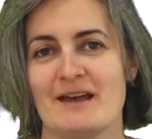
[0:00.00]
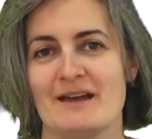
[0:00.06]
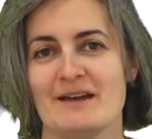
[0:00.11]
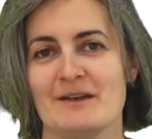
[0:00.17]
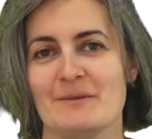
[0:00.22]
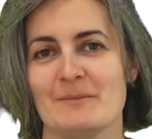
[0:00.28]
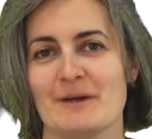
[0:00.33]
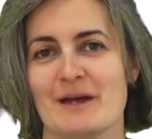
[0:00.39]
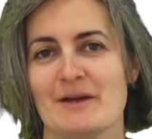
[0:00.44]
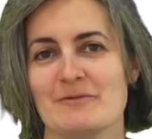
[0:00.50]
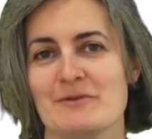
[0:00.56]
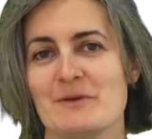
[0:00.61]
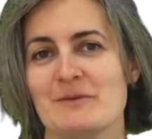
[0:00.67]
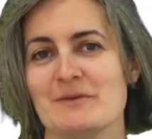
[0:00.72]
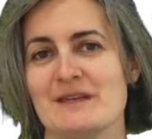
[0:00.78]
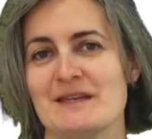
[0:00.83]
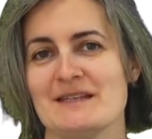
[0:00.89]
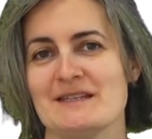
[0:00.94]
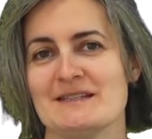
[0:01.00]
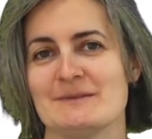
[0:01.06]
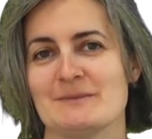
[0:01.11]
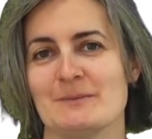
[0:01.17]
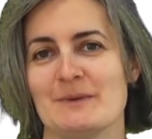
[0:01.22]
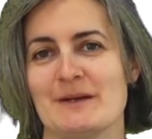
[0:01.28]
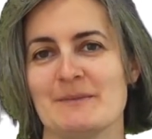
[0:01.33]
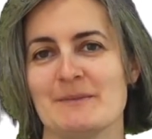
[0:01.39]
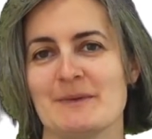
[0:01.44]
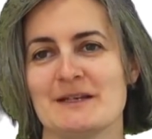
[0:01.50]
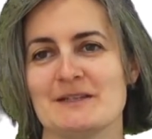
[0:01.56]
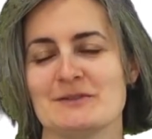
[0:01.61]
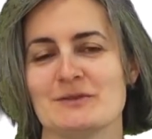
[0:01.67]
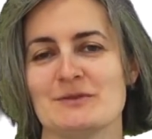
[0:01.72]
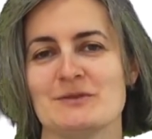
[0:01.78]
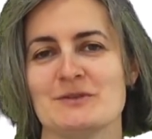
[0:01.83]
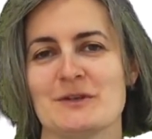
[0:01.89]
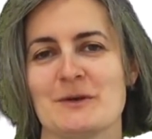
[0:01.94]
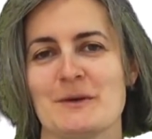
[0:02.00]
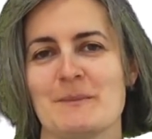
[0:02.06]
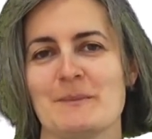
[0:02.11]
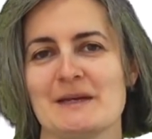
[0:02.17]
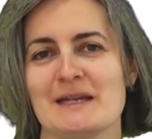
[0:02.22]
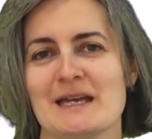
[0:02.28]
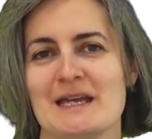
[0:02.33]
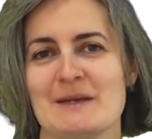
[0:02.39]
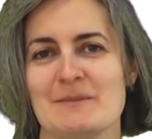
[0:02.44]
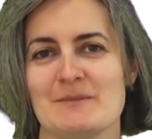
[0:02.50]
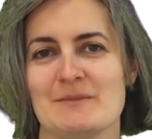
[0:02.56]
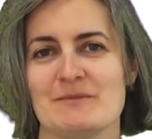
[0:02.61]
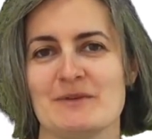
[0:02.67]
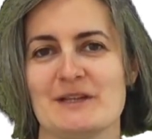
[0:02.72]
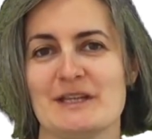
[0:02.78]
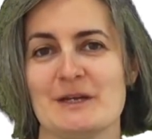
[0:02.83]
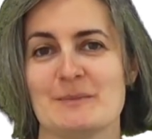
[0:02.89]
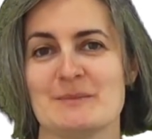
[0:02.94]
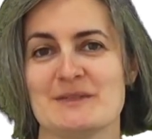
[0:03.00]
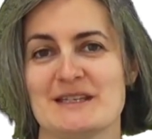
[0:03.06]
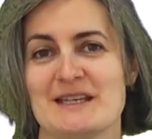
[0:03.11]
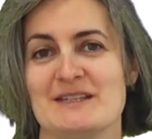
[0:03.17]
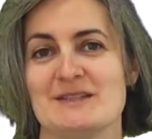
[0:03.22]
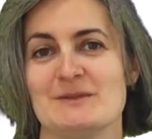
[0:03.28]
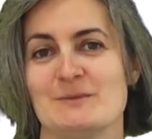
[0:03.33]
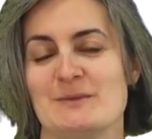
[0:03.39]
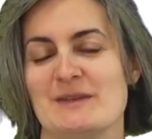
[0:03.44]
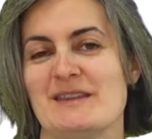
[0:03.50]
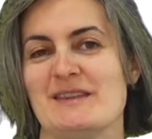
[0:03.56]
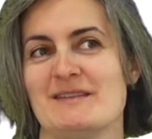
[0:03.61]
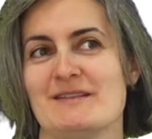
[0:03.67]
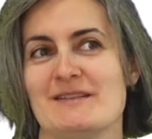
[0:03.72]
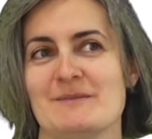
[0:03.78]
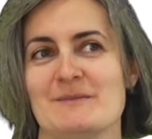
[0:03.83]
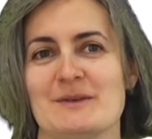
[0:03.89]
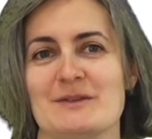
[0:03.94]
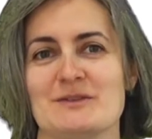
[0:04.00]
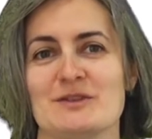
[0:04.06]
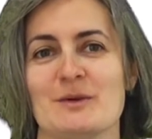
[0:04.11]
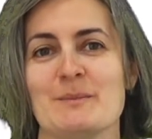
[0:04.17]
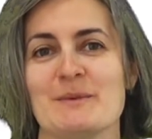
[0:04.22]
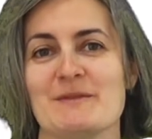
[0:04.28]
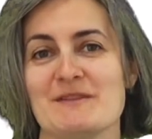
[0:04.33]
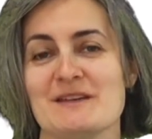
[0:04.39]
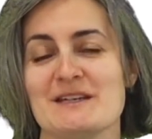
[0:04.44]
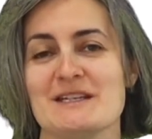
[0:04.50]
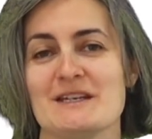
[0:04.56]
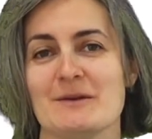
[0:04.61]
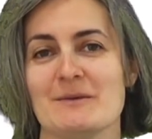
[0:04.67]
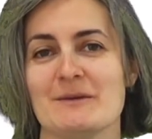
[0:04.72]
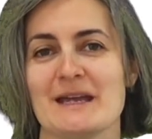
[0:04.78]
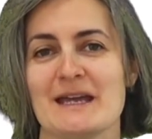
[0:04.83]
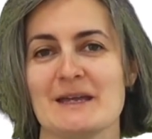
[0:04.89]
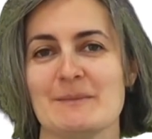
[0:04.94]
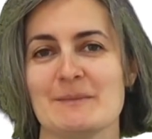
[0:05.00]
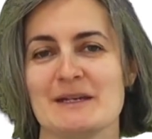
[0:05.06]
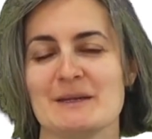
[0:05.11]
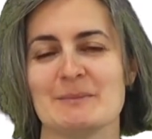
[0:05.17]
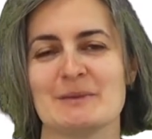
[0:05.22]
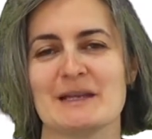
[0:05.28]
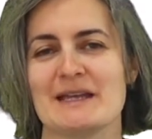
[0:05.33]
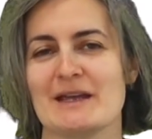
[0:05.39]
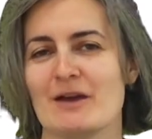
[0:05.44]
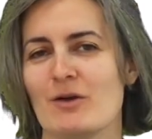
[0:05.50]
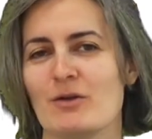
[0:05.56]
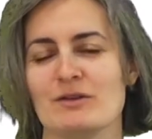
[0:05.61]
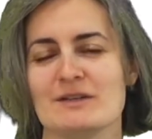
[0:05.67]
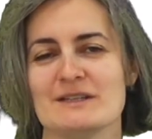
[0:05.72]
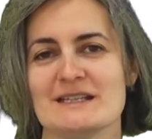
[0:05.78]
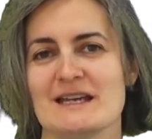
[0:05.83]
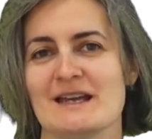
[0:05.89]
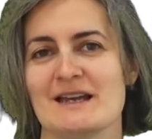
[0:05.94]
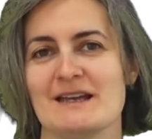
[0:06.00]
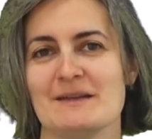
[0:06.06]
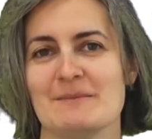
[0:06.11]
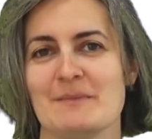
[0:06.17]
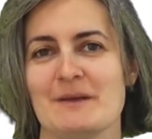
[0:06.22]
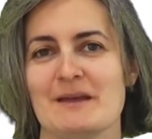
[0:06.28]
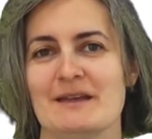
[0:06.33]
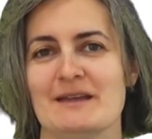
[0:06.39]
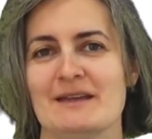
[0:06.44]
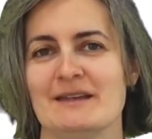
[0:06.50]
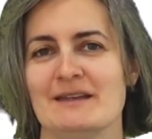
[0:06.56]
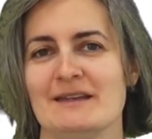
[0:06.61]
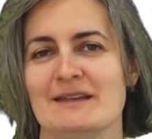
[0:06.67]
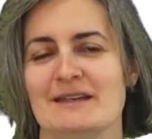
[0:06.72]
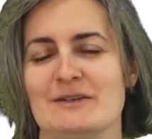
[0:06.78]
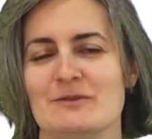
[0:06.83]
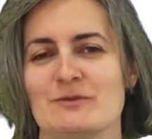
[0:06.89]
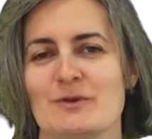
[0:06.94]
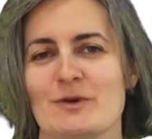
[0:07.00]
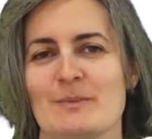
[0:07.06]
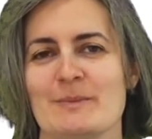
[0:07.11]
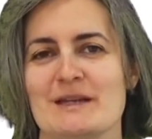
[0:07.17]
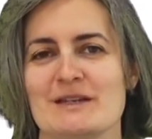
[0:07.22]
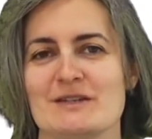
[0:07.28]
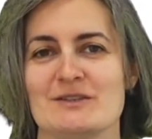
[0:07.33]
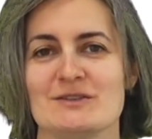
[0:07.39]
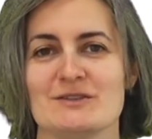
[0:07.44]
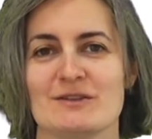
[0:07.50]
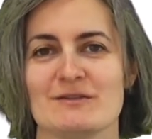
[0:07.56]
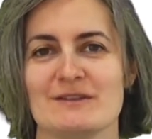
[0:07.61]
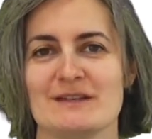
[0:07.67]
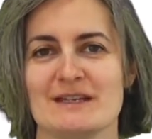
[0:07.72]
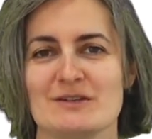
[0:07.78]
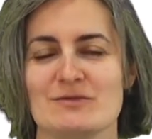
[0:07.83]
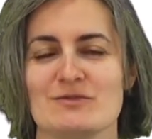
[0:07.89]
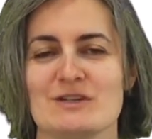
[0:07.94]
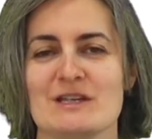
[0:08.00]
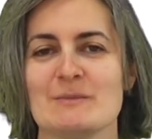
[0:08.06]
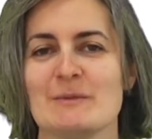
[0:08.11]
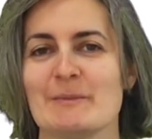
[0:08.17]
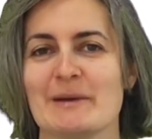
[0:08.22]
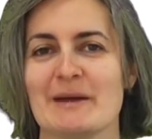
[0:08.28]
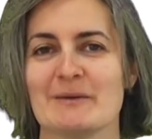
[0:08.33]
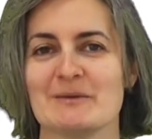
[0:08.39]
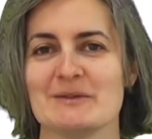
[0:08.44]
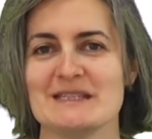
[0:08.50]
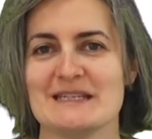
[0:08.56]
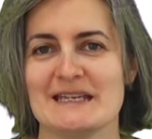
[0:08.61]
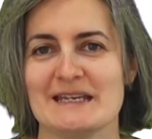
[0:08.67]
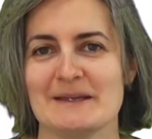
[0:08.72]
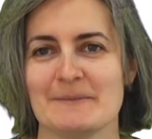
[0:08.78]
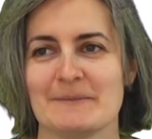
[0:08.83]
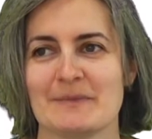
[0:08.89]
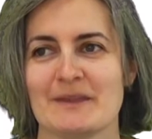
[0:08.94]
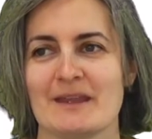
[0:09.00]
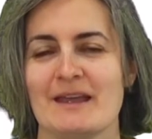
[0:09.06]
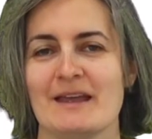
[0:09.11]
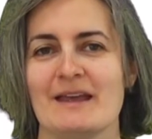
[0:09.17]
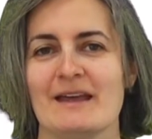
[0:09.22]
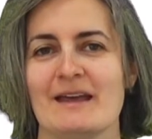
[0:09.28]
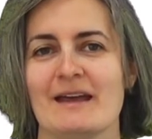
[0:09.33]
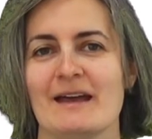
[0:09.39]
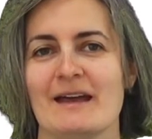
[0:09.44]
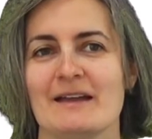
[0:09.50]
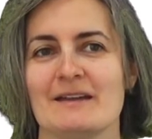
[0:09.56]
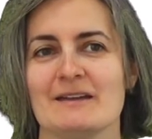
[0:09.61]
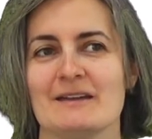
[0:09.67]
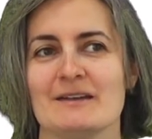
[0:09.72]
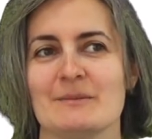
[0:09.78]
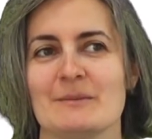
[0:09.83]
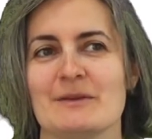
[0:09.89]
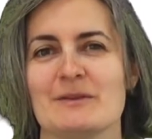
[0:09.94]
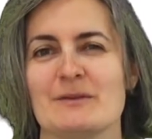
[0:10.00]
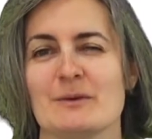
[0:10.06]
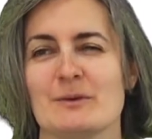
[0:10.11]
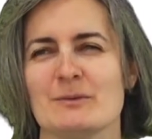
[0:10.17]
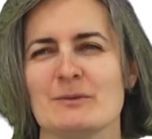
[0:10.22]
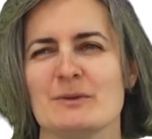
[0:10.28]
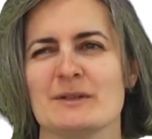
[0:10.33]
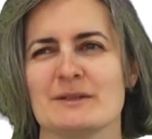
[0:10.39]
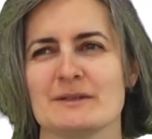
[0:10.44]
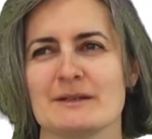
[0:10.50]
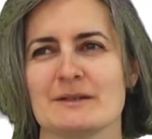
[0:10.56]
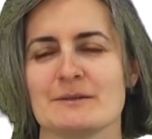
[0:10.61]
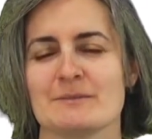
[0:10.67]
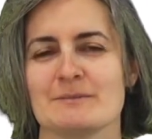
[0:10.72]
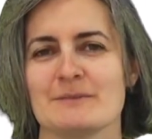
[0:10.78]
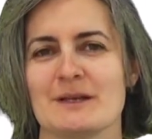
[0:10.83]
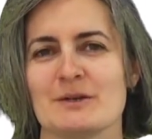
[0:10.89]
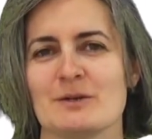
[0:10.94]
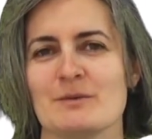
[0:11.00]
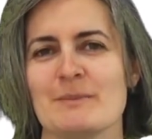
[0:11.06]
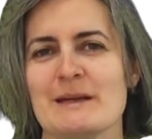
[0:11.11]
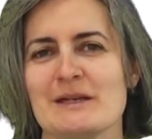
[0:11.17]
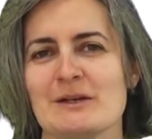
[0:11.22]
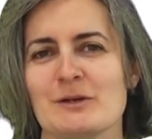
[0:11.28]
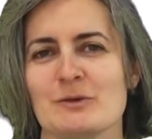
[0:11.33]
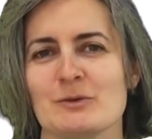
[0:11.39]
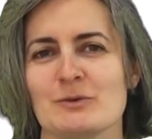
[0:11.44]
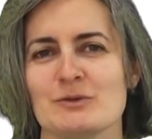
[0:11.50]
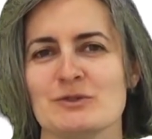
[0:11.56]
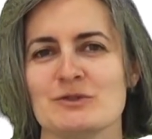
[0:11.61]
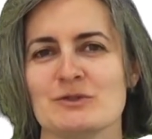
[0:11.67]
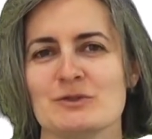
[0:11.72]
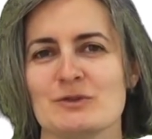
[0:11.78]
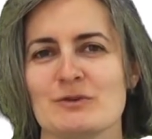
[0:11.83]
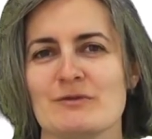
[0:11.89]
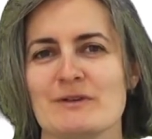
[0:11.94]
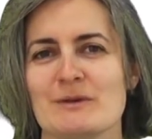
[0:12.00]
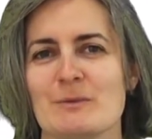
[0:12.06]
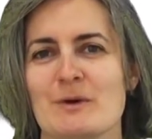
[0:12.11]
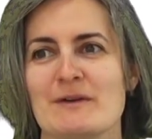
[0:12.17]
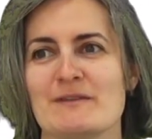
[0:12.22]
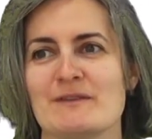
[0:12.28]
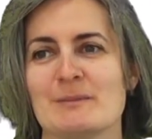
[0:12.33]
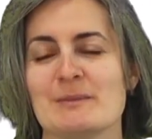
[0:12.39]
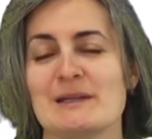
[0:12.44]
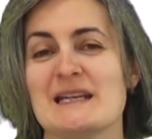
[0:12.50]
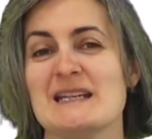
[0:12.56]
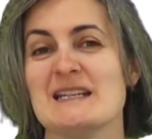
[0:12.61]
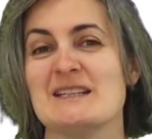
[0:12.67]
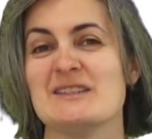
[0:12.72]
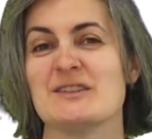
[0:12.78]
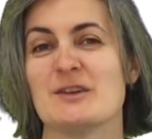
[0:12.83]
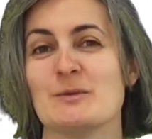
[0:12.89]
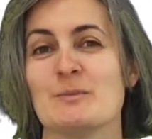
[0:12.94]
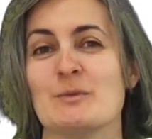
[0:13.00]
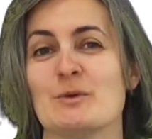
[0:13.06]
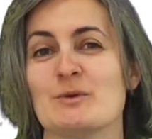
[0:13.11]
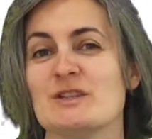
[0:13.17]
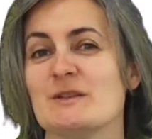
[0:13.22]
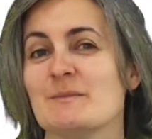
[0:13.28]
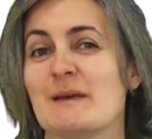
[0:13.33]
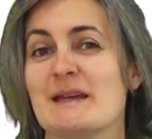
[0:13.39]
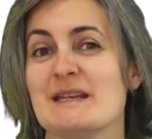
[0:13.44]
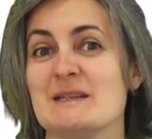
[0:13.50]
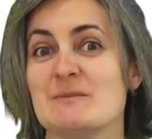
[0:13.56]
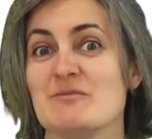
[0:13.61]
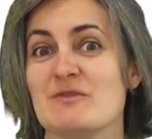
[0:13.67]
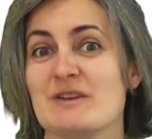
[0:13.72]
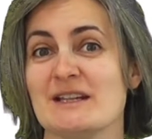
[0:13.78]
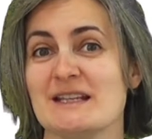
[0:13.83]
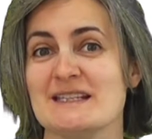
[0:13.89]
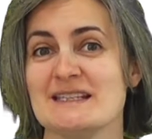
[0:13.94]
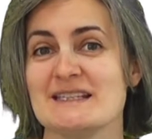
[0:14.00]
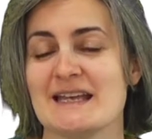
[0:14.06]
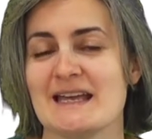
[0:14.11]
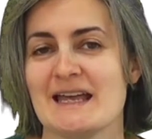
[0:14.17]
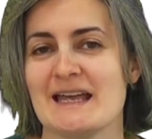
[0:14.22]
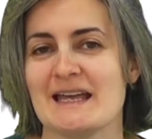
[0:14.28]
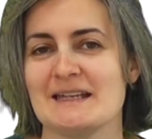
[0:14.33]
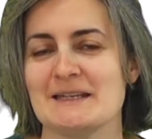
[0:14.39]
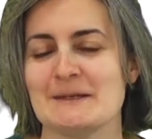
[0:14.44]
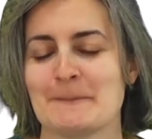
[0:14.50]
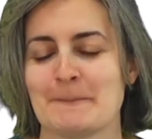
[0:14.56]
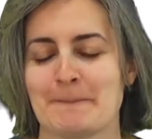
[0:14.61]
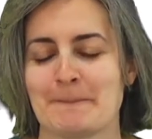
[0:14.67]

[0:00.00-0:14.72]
I wrote this when my son Tom became really obsessed with a zombie video game, and he'd play it all the time. He'd draw pictures of it, he'd dream about it. And I thought, well, that could make a good story. What if he played it so much it made him really scared?